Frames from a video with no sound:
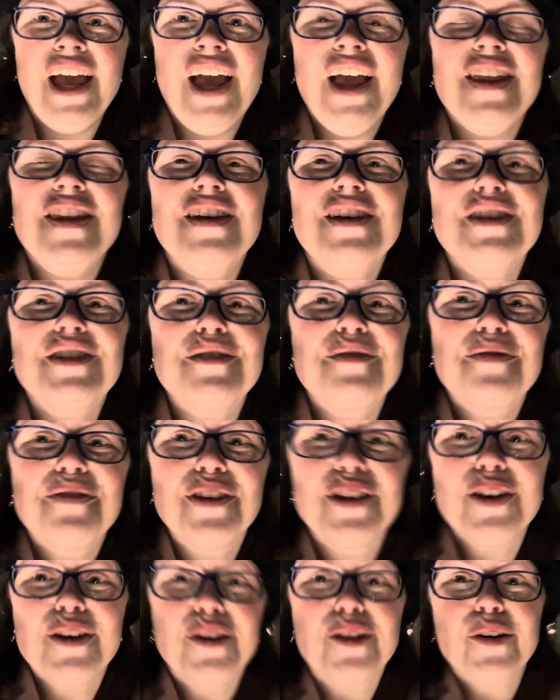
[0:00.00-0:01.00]
This
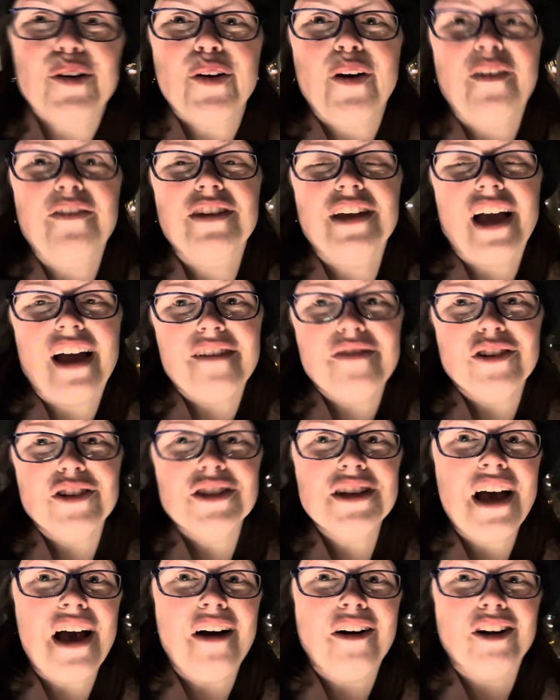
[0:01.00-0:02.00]
view of the Eiffel
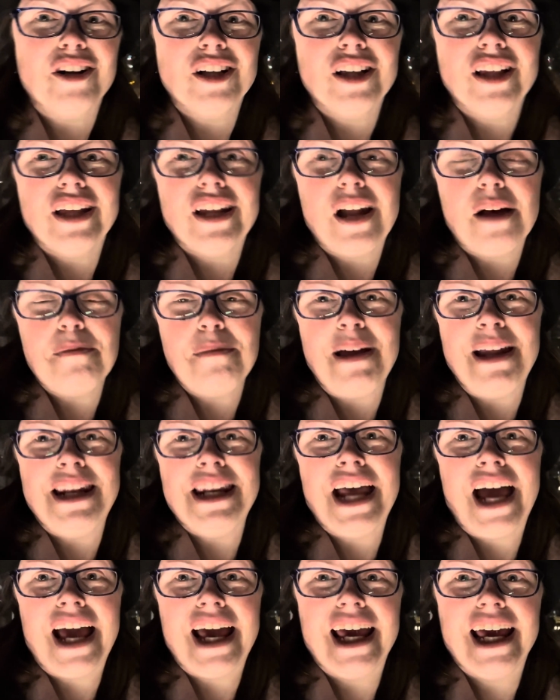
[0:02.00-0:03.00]
Tower lit up at
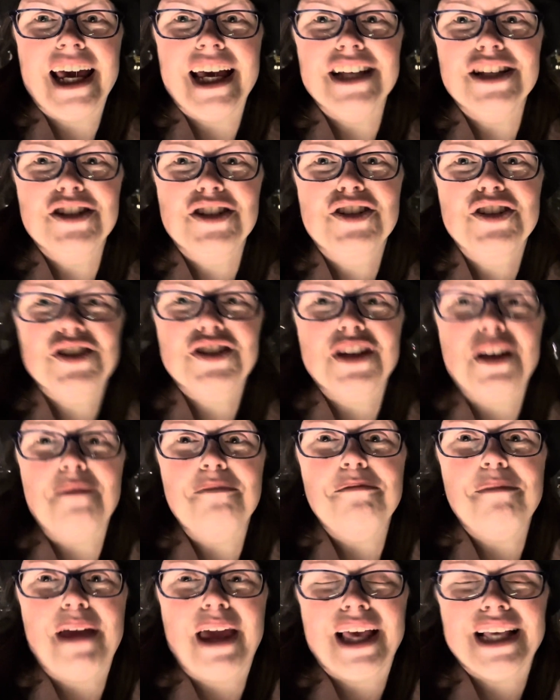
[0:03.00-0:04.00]
night is just
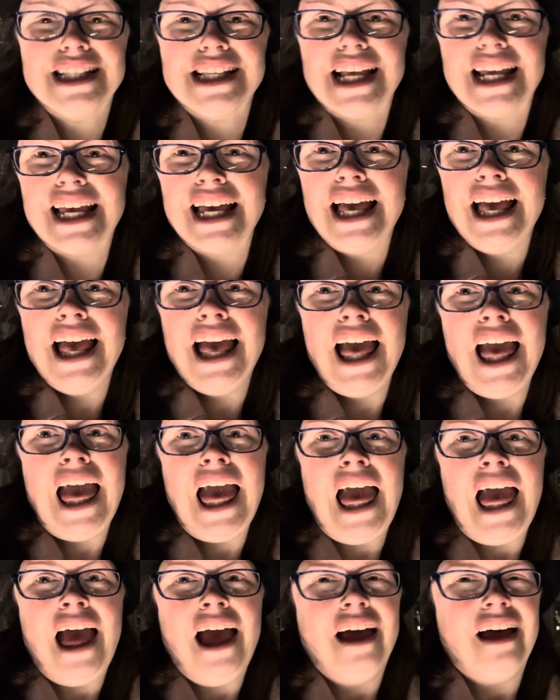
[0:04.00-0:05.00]
amazing.
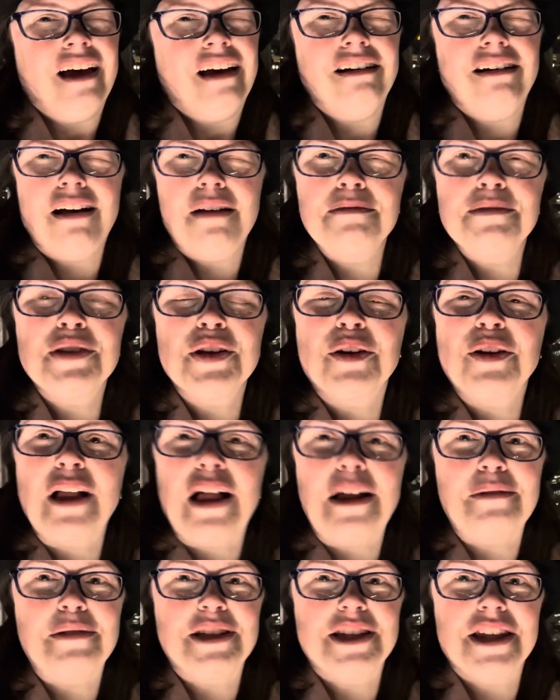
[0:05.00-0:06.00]
I'm so
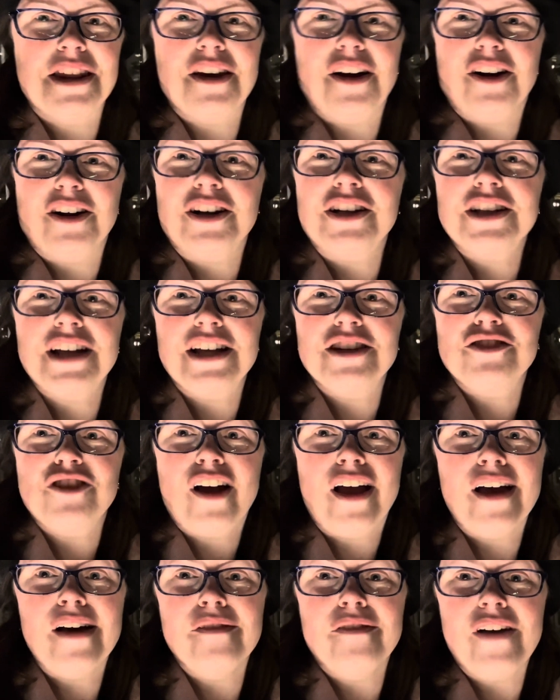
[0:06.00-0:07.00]
glad we did the Arc de
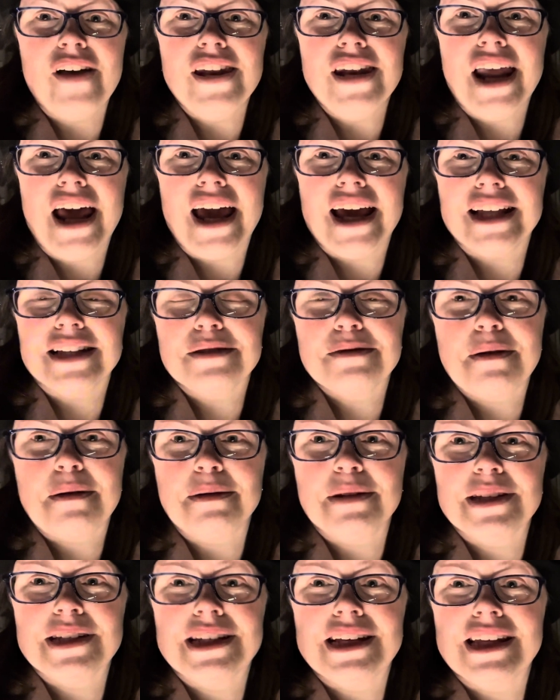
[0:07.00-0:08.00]
Triomphe at night to be
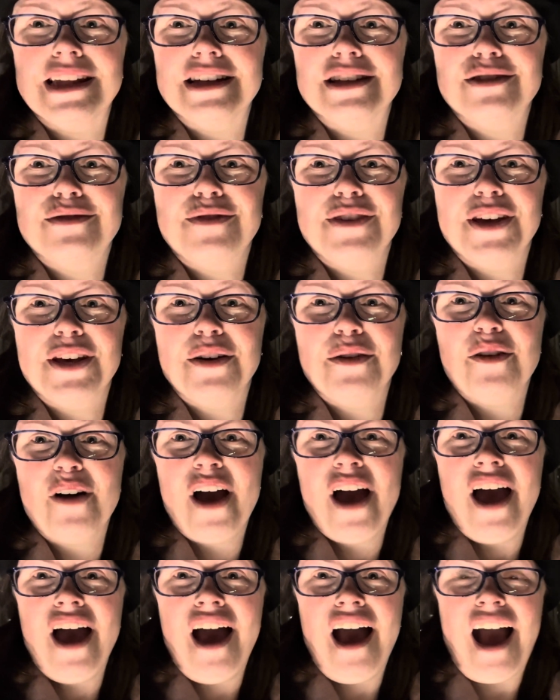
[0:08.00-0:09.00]
able to see this view.
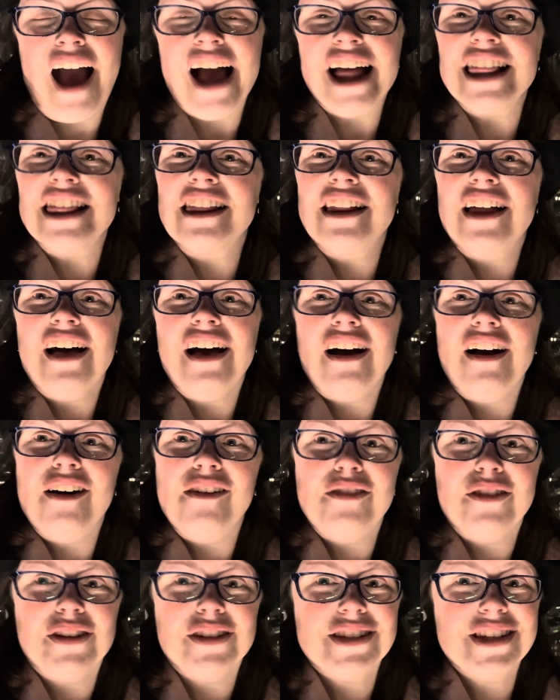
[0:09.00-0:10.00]
I
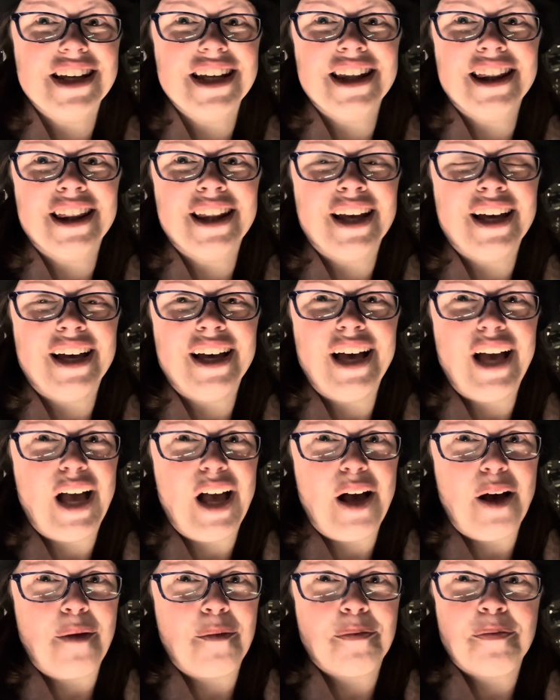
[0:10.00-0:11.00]
love seeing
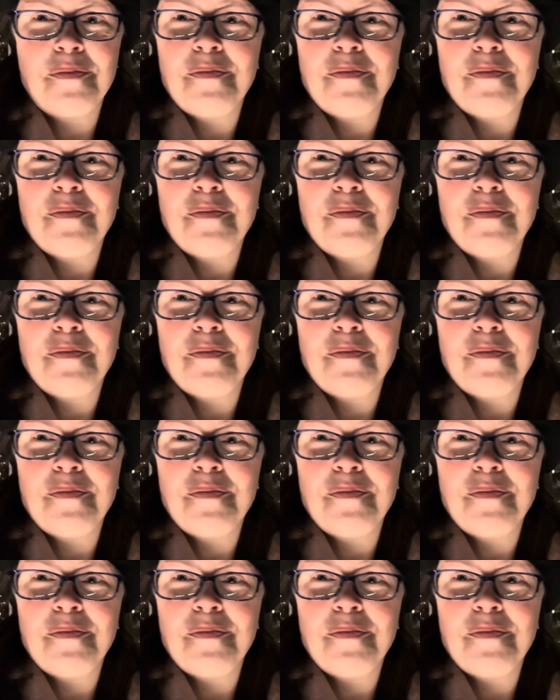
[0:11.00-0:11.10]
the